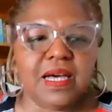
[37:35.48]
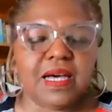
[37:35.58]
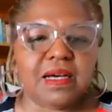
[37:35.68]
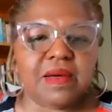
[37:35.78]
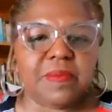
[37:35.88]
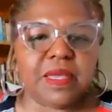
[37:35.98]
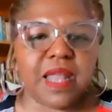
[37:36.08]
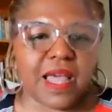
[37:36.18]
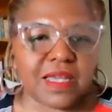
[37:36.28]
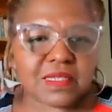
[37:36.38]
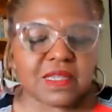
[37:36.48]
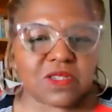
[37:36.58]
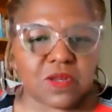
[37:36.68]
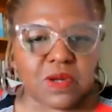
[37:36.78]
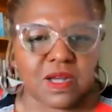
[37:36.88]
it has such
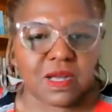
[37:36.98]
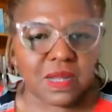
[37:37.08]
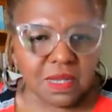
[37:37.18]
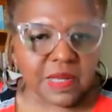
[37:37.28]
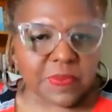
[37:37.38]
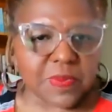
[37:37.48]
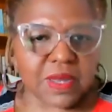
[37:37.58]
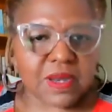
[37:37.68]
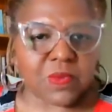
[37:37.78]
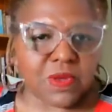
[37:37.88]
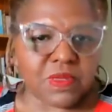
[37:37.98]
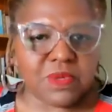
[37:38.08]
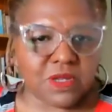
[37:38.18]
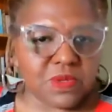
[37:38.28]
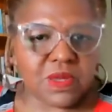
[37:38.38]
a clip and a rhythm
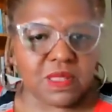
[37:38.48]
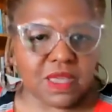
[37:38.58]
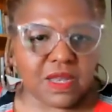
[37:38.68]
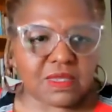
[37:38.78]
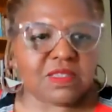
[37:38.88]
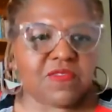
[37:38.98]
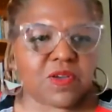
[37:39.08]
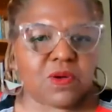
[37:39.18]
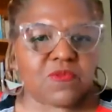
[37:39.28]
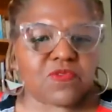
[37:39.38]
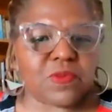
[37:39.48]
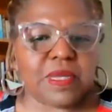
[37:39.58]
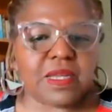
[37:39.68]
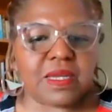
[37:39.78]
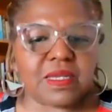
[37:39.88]
to it that it's difficult for
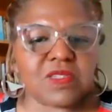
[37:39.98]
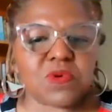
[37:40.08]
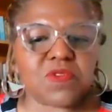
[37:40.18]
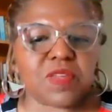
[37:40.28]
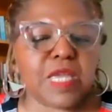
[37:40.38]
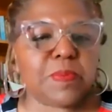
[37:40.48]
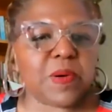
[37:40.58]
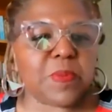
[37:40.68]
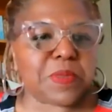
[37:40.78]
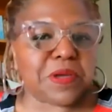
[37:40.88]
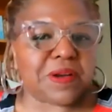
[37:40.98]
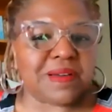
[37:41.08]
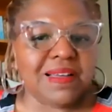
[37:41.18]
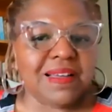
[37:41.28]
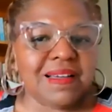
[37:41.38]
me to sort of keep up with her
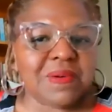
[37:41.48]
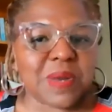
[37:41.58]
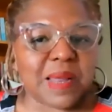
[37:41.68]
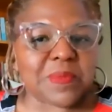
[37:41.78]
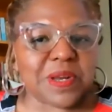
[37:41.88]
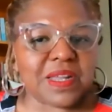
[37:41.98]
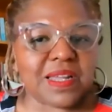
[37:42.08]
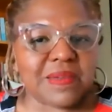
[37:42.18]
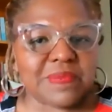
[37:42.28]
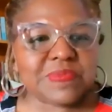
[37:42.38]
when I'm reading it.